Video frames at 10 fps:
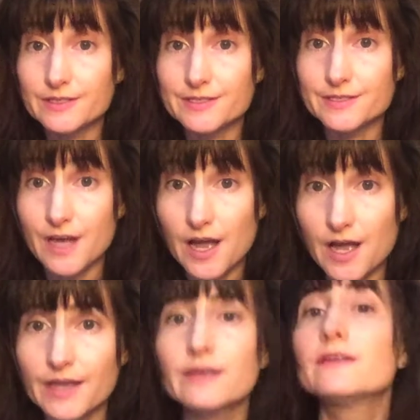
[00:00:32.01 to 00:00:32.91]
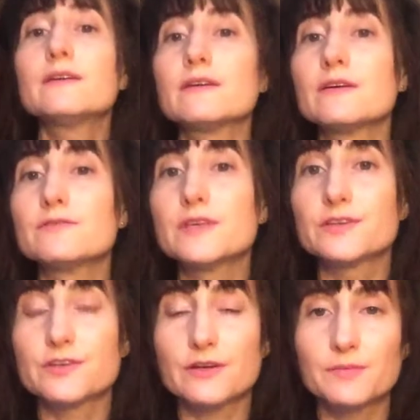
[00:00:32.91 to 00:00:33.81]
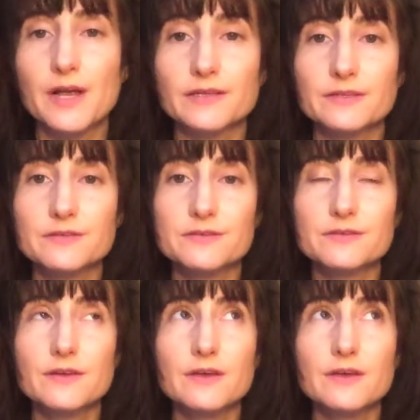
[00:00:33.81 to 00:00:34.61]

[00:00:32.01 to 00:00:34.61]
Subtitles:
design of the Ashtanga practice